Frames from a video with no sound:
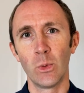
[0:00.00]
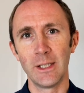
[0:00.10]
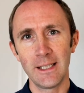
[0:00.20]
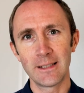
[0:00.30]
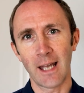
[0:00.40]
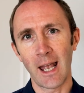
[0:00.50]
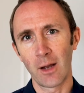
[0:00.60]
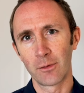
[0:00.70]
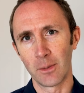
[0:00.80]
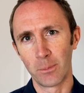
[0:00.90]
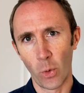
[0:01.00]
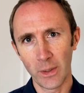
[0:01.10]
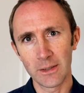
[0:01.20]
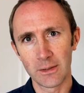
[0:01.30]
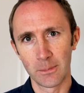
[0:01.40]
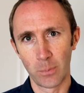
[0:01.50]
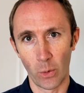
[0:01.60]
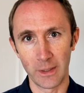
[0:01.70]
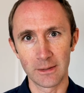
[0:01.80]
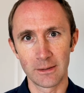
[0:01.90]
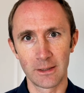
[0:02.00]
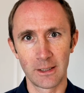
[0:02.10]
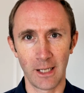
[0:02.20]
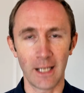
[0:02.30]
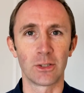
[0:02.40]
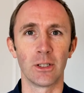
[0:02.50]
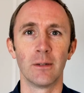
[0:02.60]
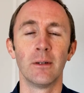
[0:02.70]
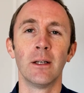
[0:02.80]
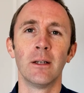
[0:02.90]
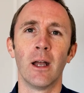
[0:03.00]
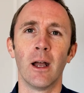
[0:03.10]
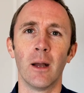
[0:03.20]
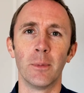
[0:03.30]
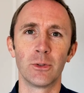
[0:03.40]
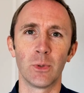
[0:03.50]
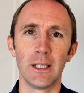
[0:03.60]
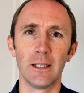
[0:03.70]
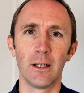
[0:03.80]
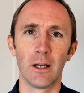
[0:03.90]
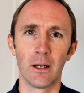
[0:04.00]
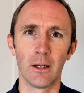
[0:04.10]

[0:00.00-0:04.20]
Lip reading: we need to have a point-to-point connection between